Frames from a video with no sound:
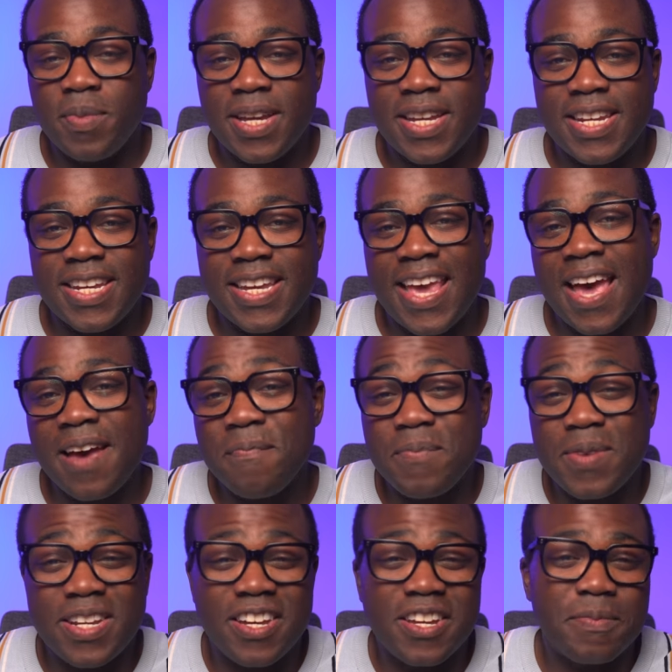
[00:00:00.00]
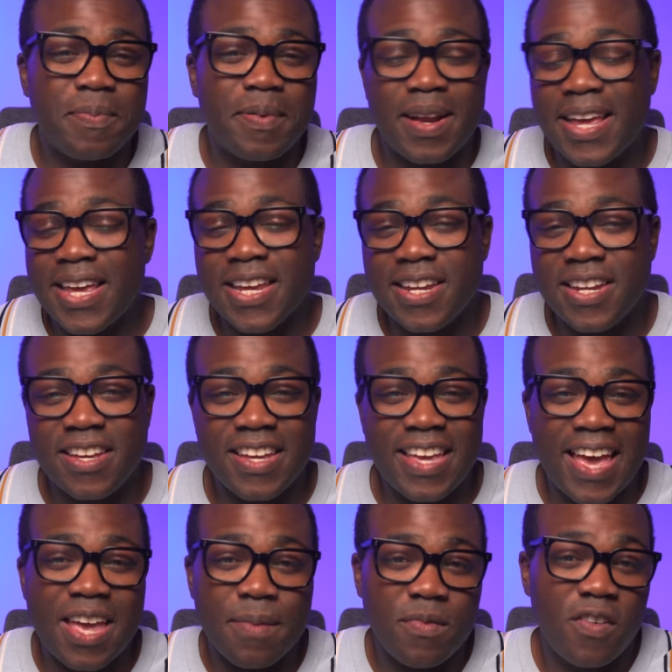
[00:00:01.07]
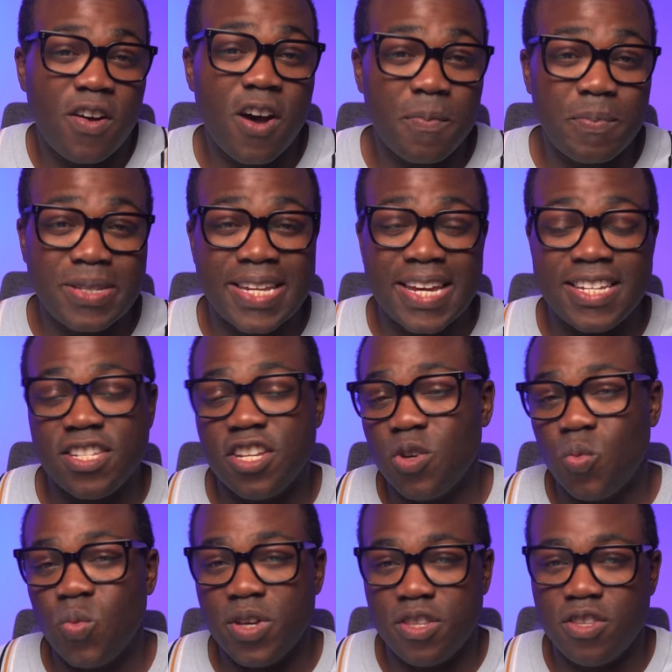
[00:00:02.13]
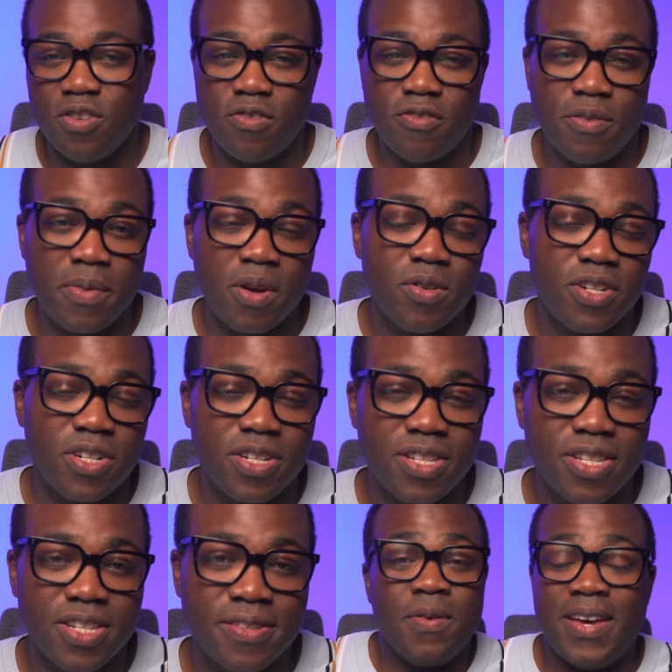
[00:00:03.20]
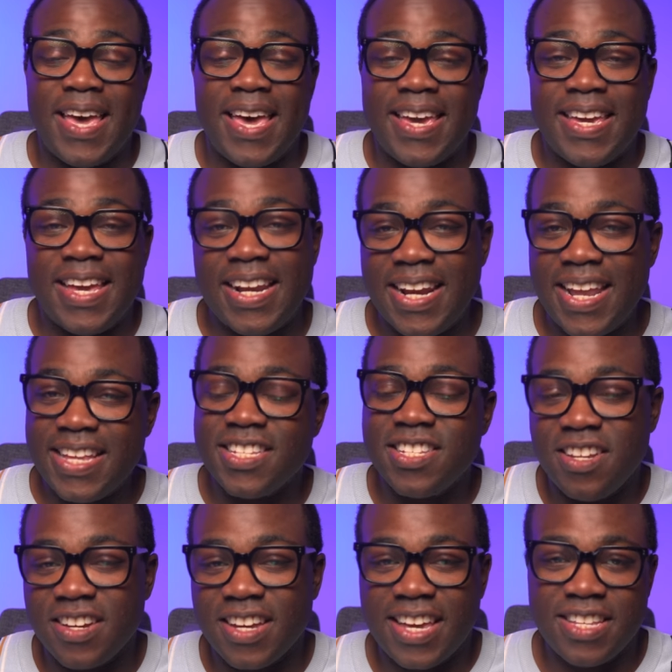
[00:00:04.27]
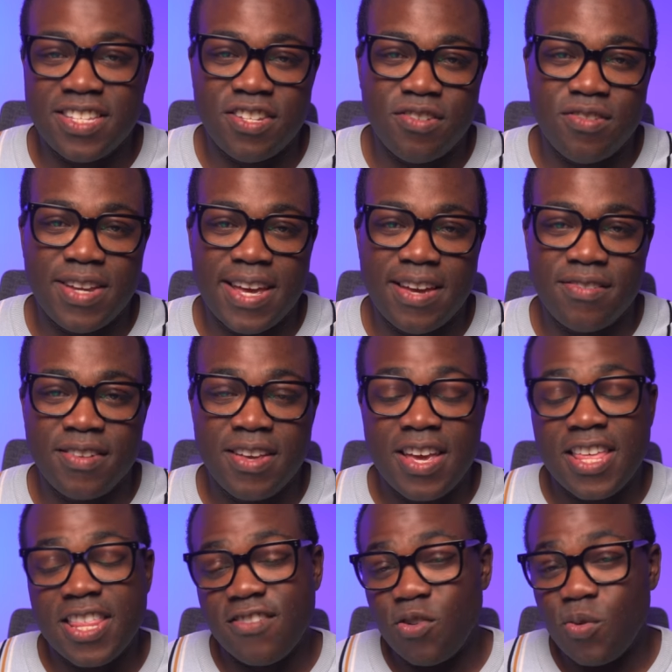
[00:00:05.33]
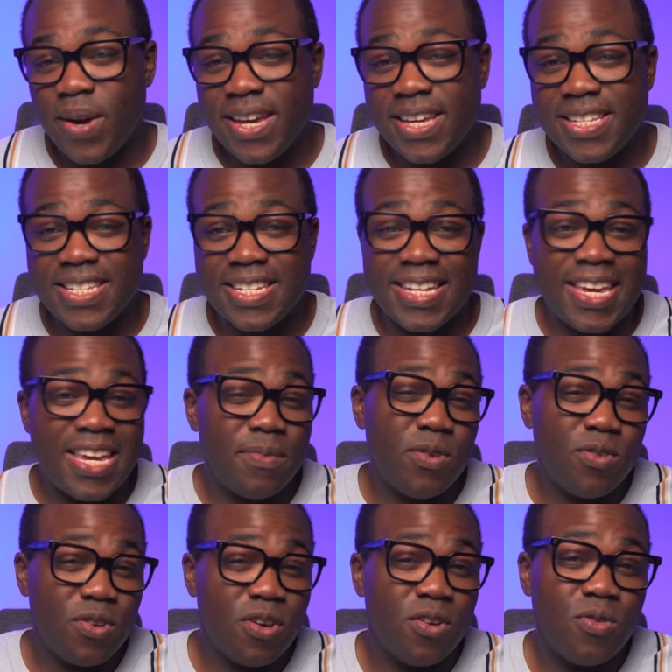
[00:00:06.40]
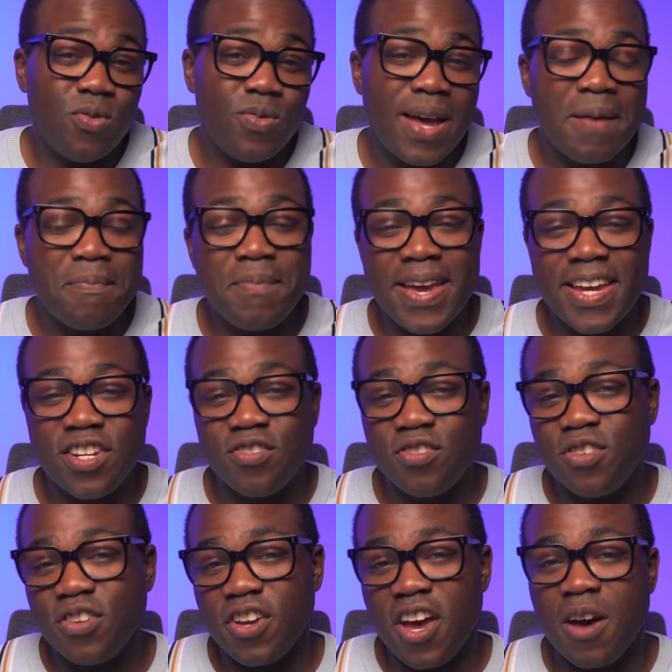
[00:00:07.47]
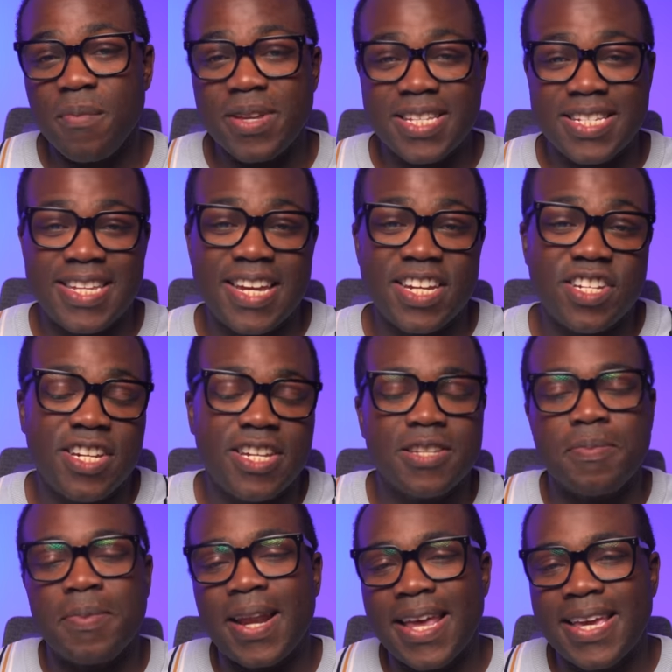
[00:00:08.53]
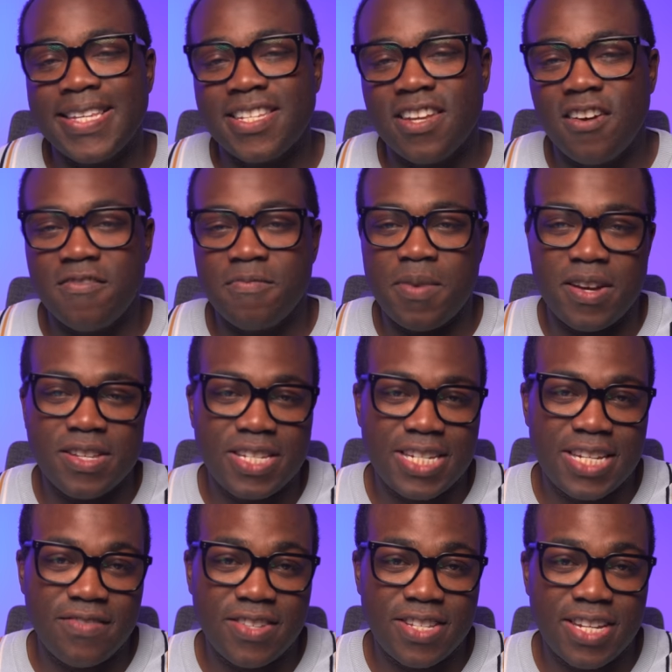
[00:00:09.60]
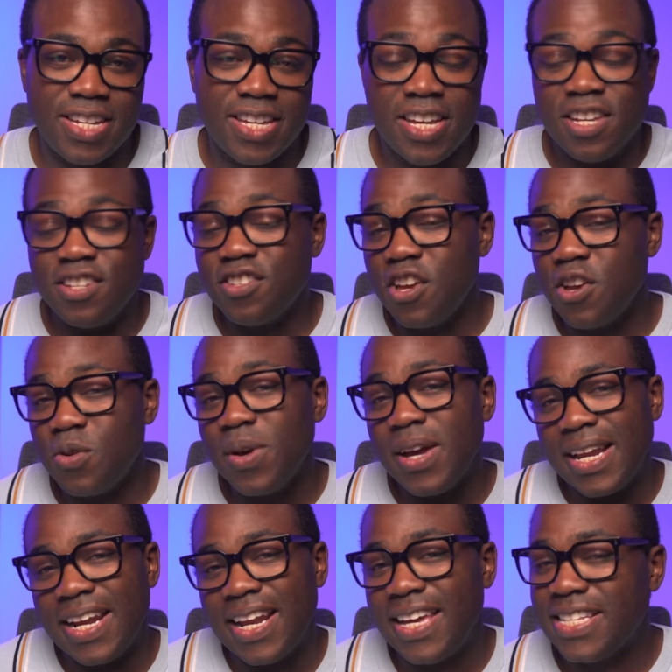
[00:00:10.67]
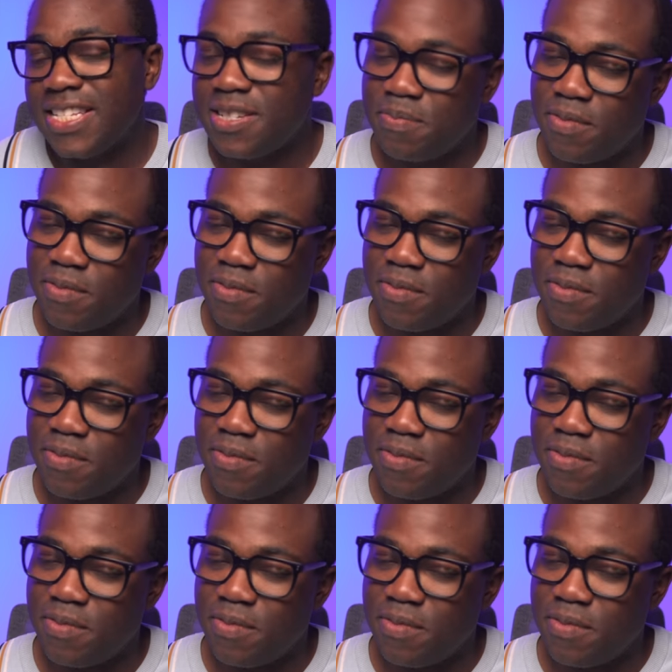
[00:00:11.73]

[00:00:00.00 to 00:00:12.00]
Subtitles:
media can be like playing a game of hot potato with your emotions. But hey, let's not get too down. There are ways to keep your cool and make sure your comments section is a place of positivity. So let's